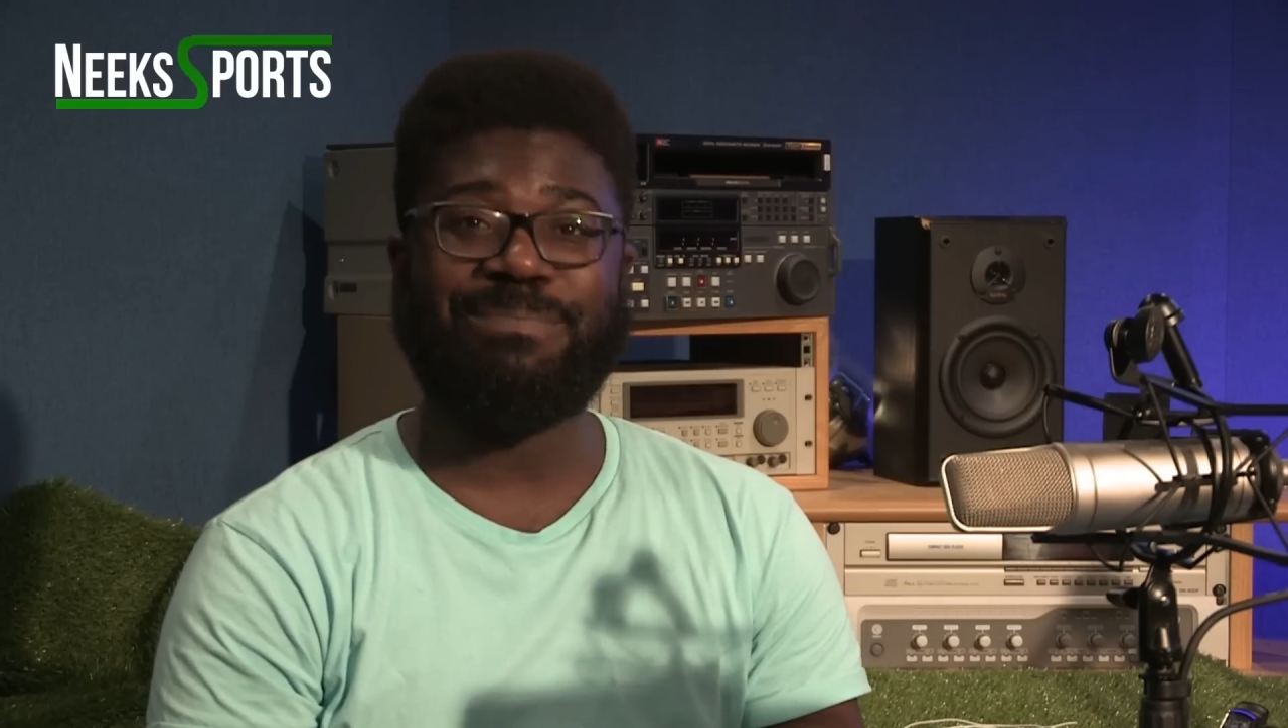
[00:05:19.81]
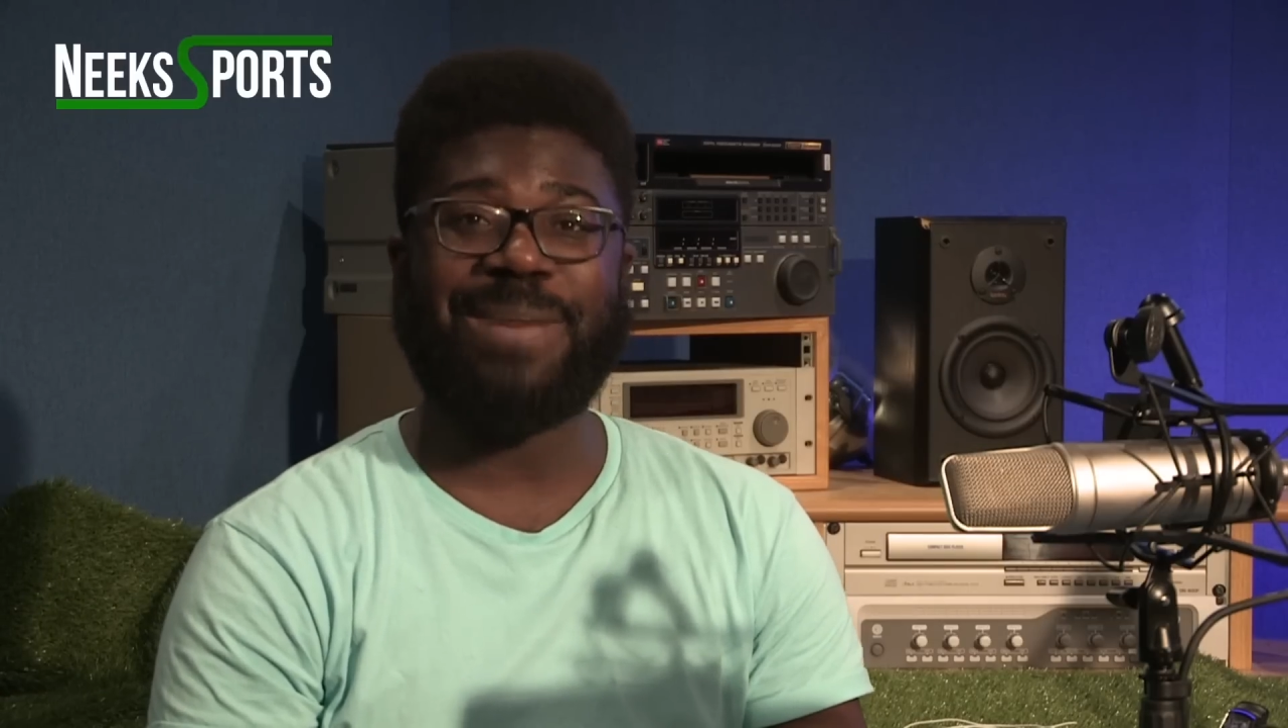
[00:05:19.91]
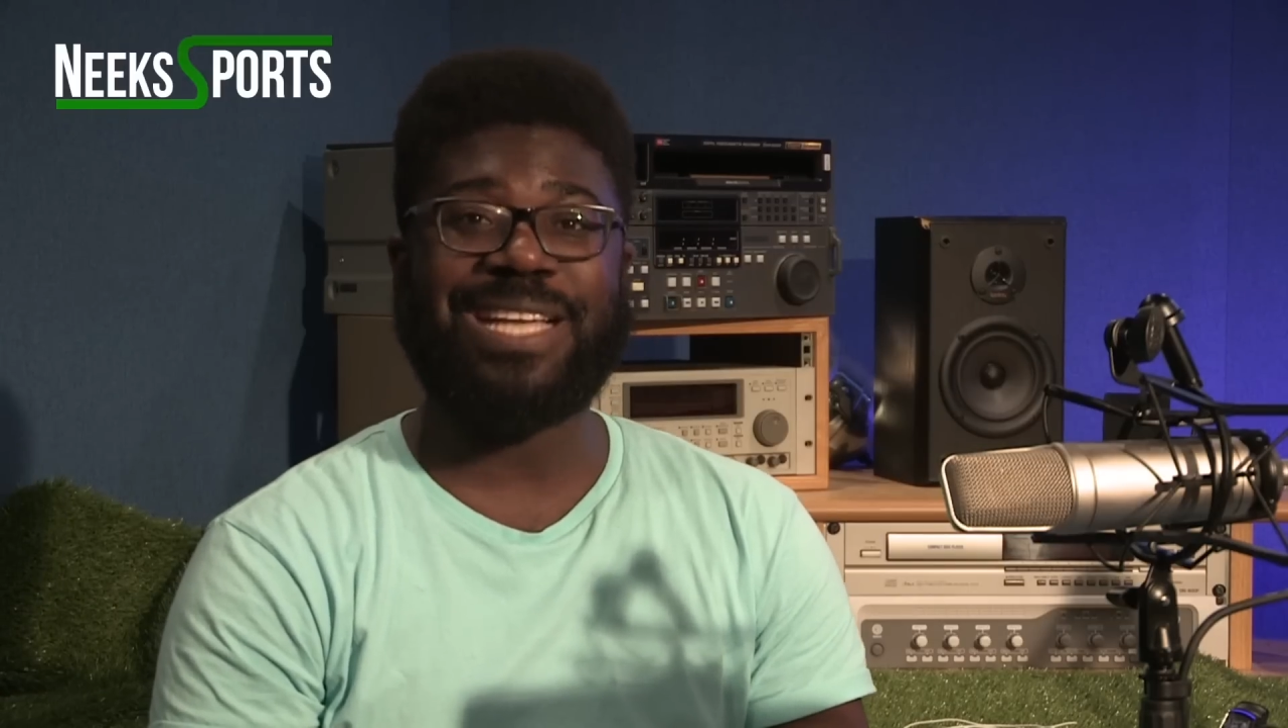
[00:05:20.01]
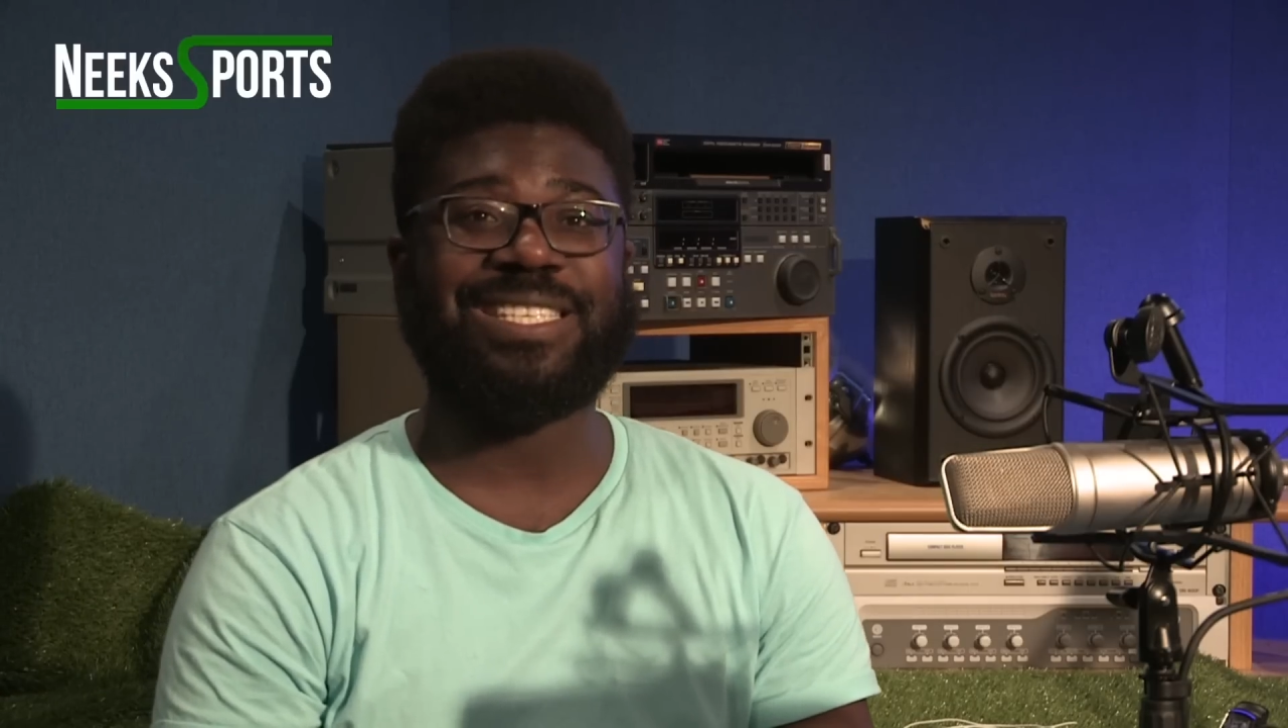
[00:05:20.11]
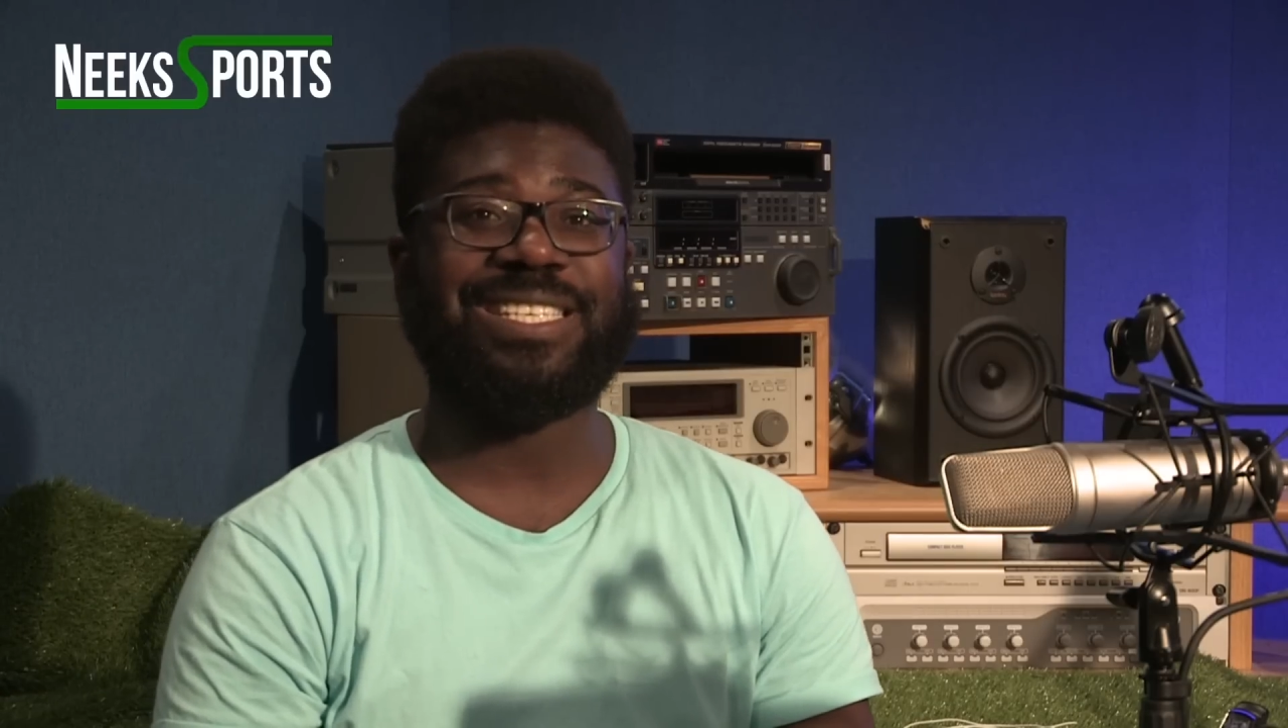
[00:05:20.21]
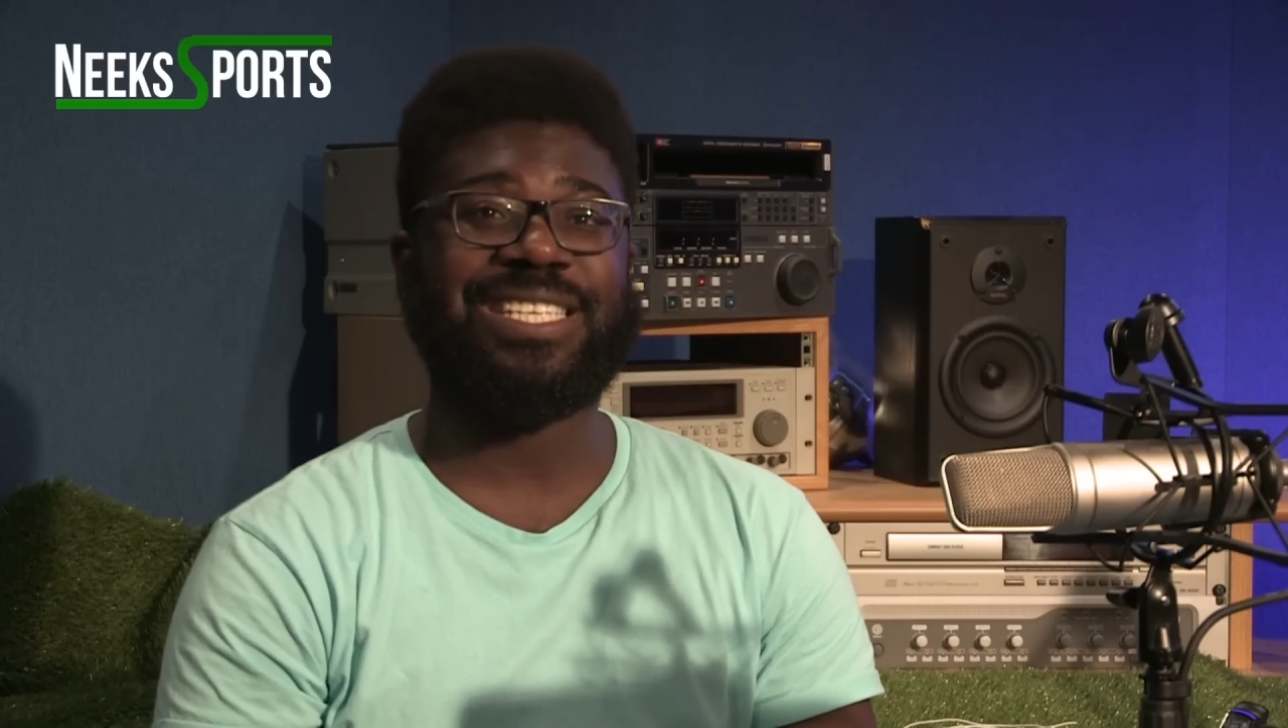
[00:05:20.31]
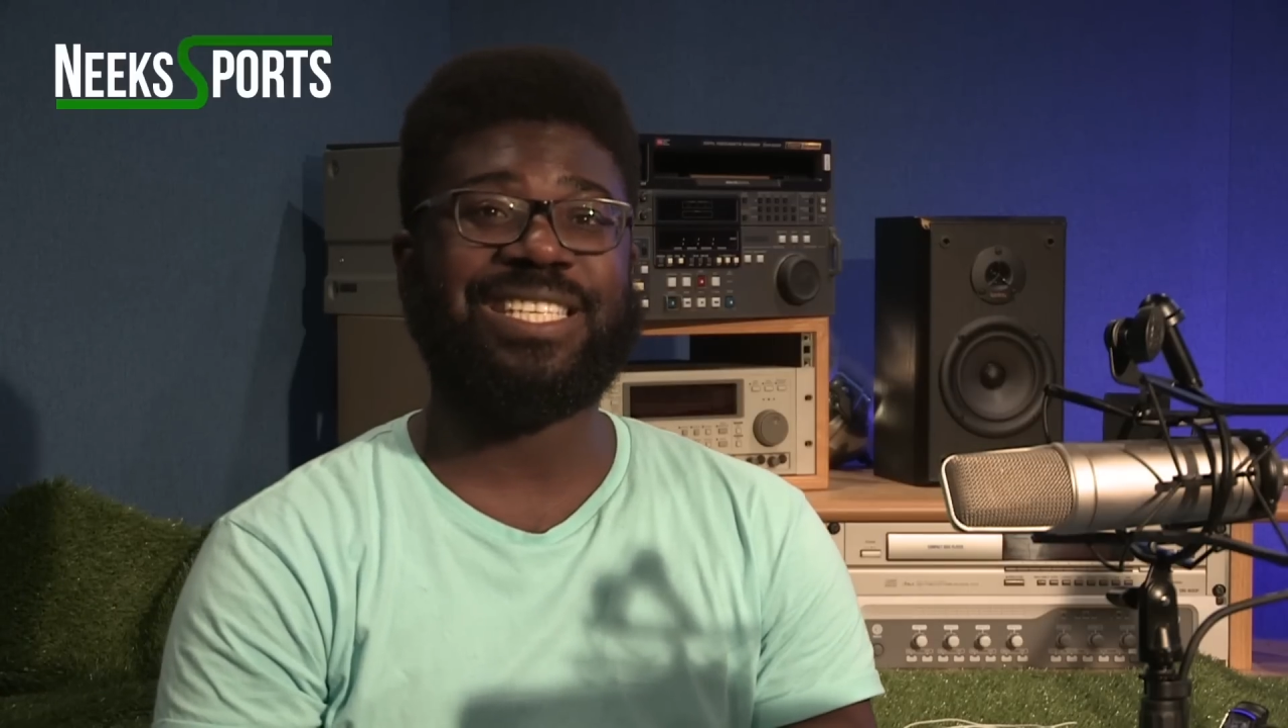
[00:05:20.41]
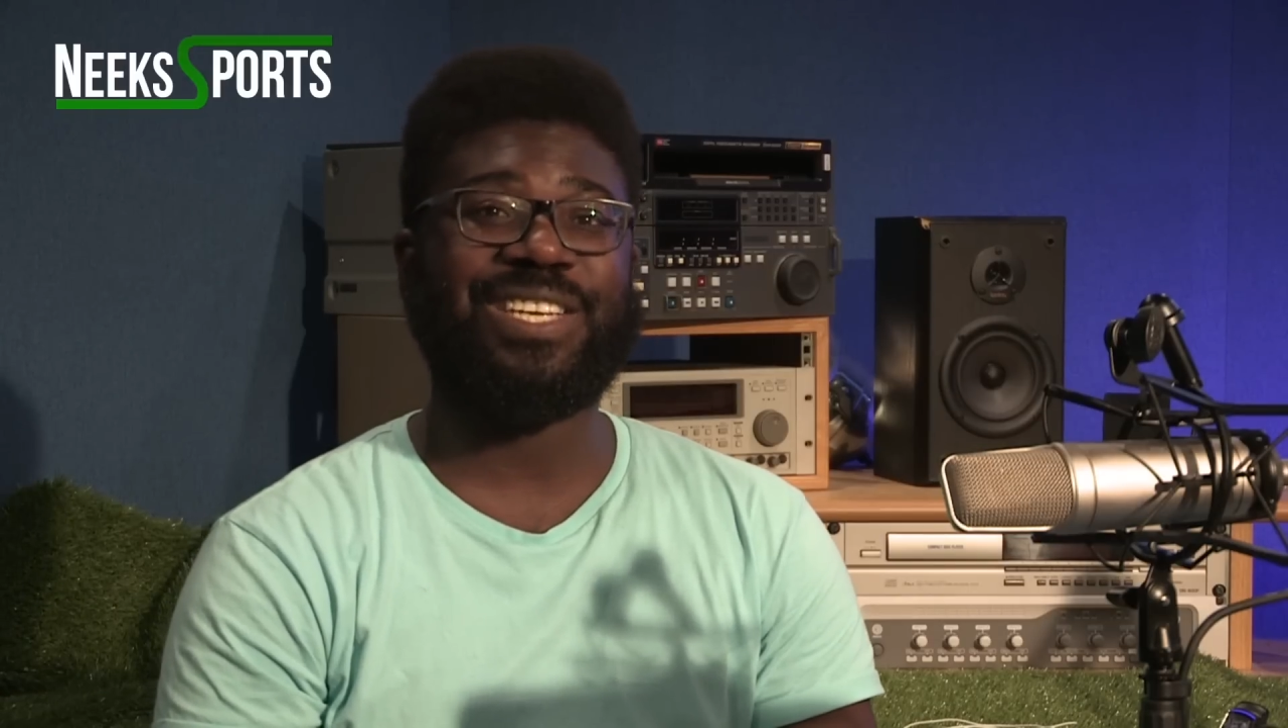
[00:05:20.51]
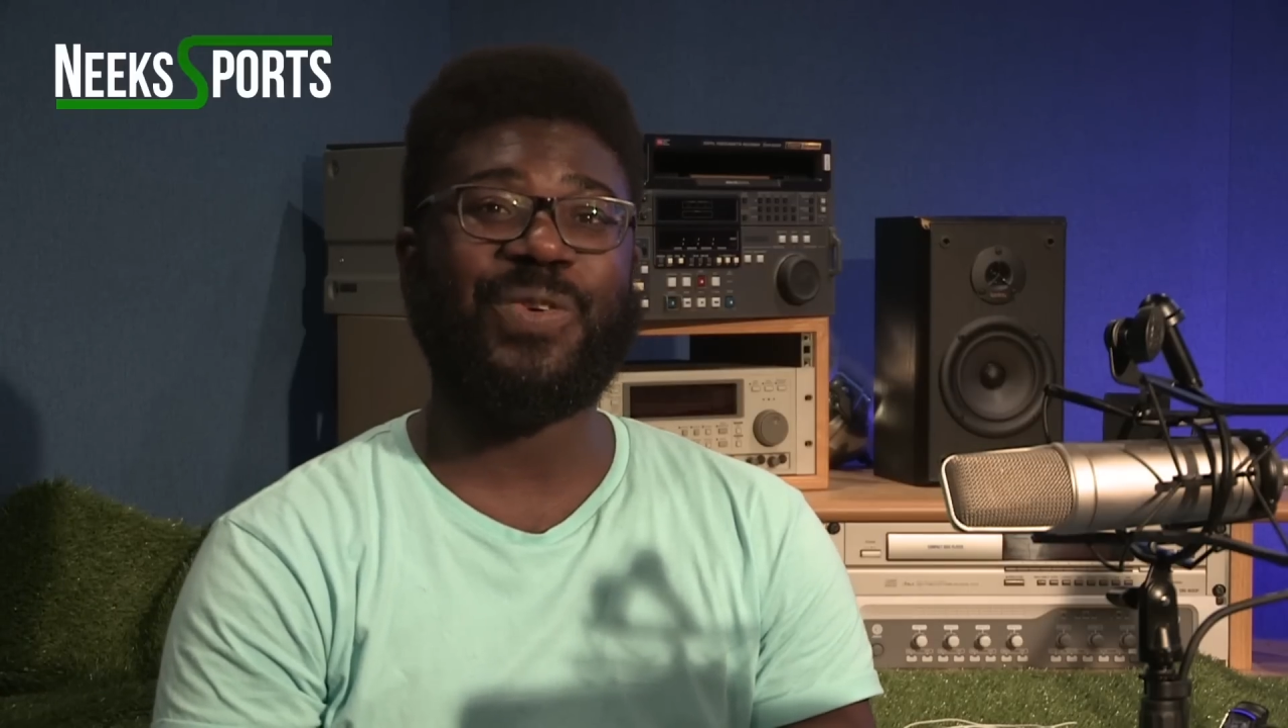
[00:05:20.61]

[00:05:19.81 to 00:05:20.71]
Manchester City